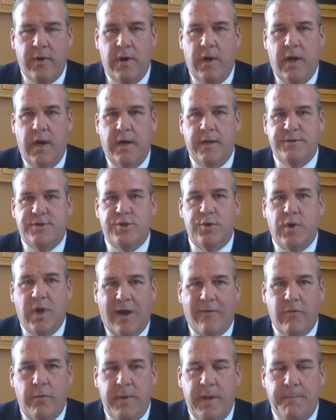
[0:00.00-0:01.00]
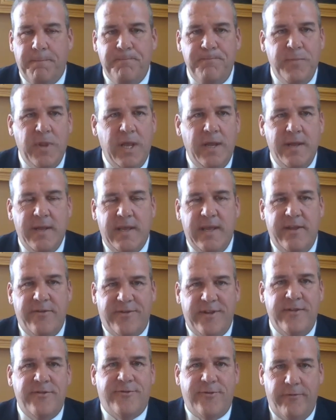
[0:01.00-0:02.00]
to government,
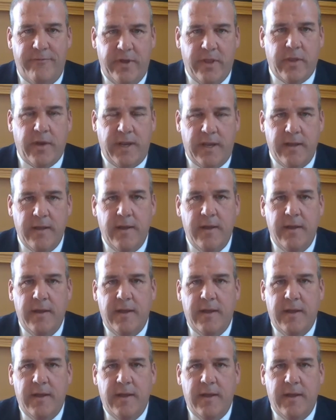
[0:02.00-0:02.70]
is incivility.